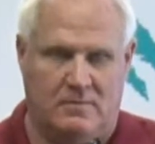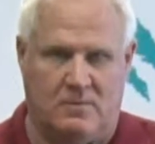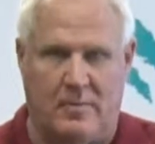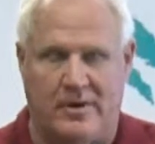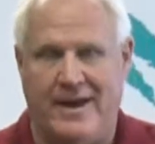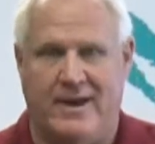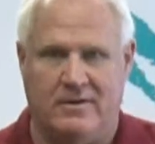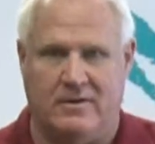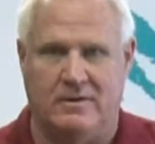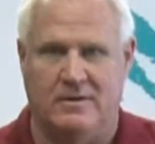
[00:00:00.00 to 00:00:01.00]

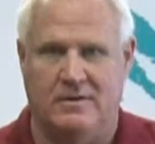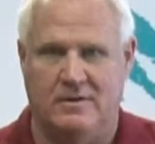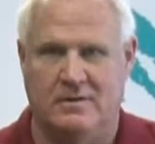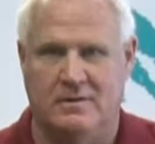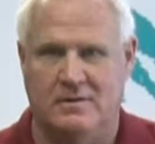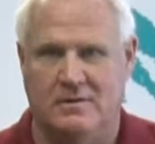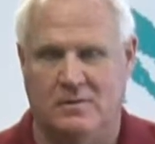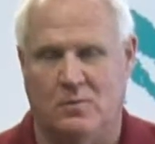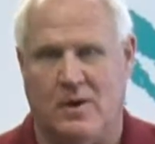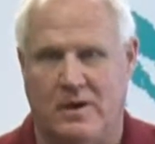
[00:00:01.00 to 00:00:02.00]
rubber-handled
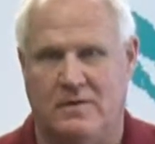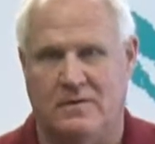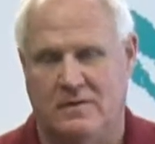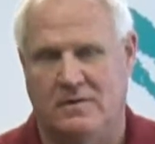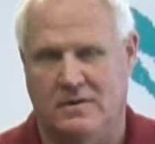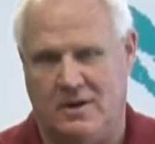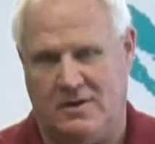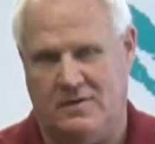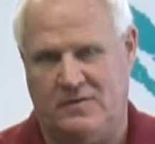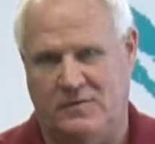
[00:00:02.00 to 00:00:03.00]
wire
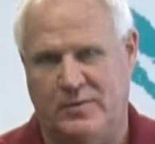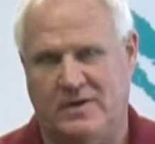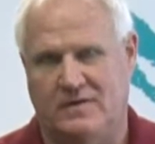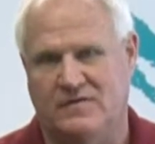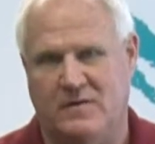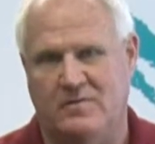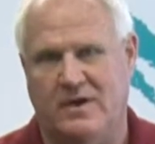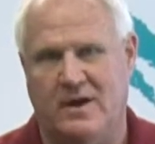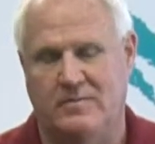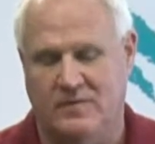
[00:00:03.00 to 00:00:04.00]
cutters, because
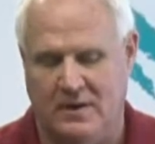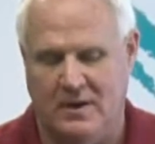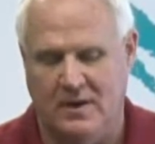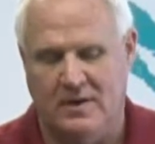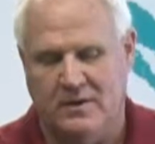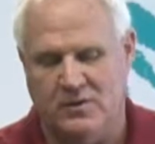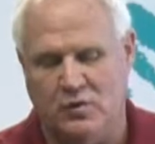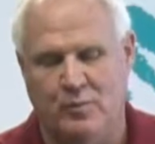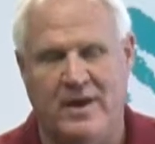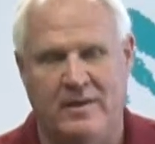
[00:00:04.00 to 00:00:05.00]
sometimes
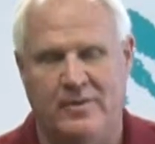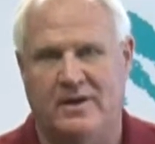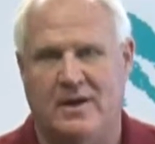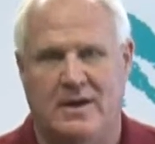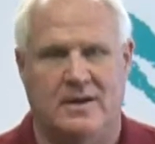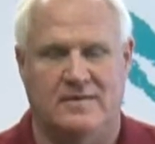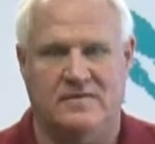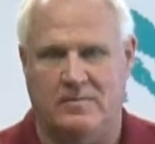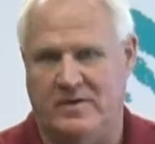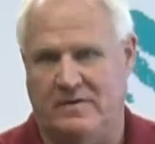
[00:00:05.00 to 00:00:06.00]
you may be cutting
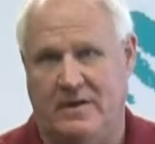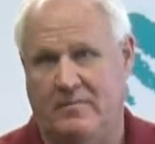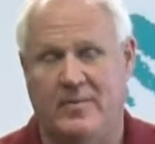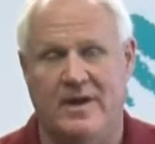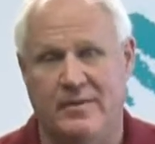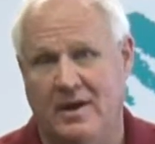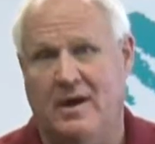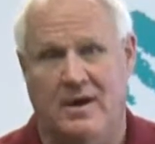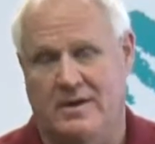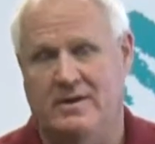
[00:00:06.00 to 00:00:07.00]
something that may be
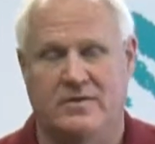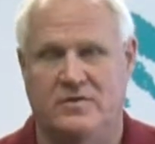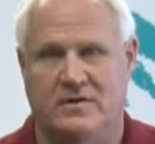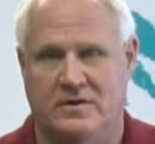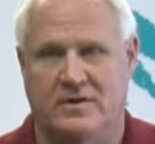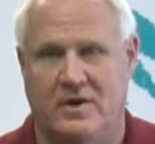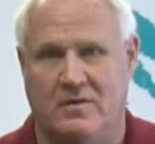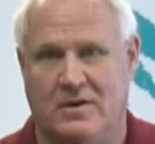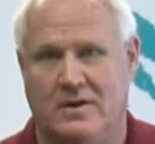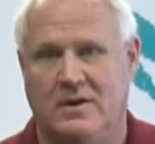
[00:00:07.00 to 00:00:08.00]
hot and you didn't
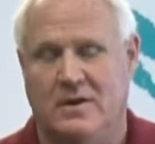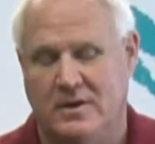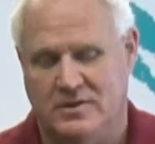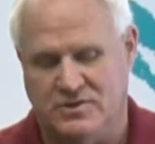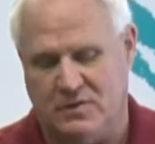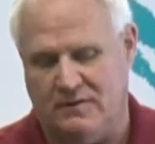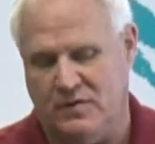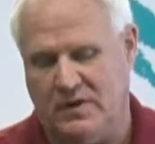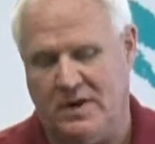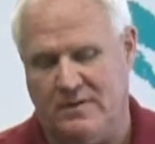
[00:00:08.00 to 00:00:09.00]
know it. So if
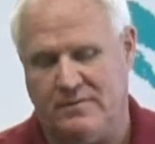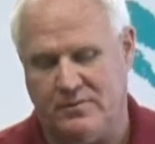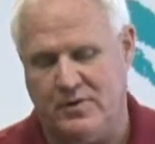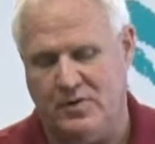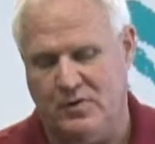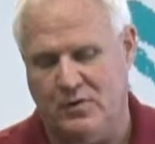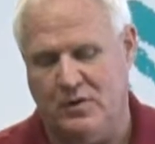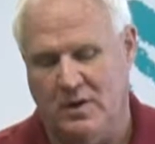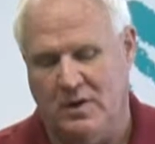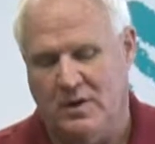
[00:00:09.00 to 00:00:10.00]
you cut through,
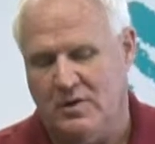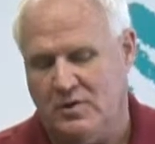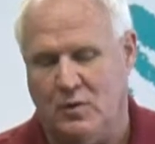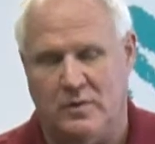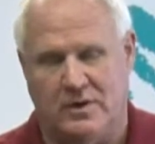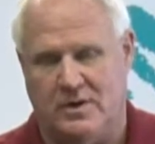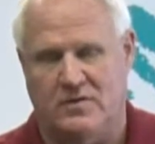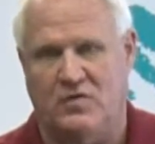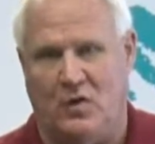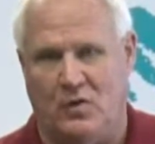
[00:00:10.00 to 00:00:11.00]
you won't get
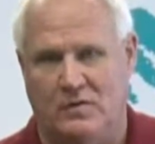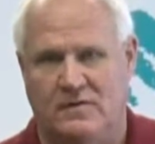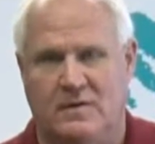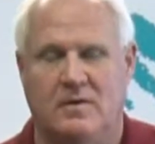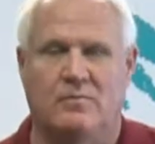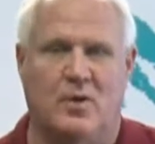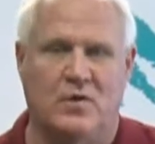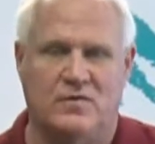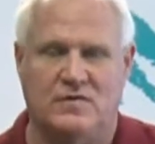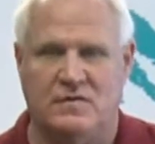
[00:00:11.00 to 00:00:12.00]
a jolt.
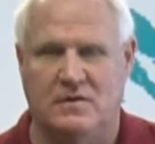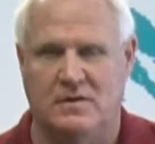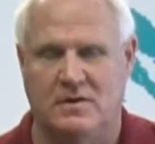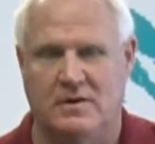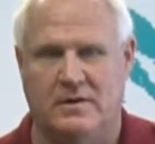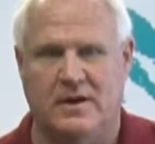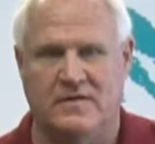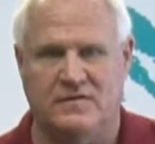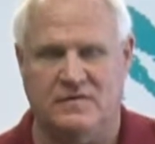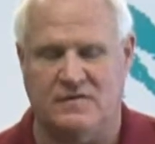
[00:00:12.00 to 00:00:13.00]
Most
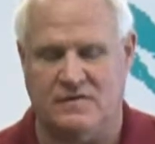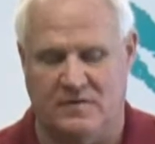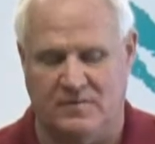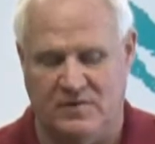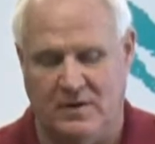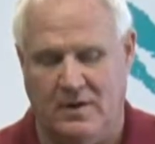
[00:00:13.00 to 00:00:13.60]
irrigation systems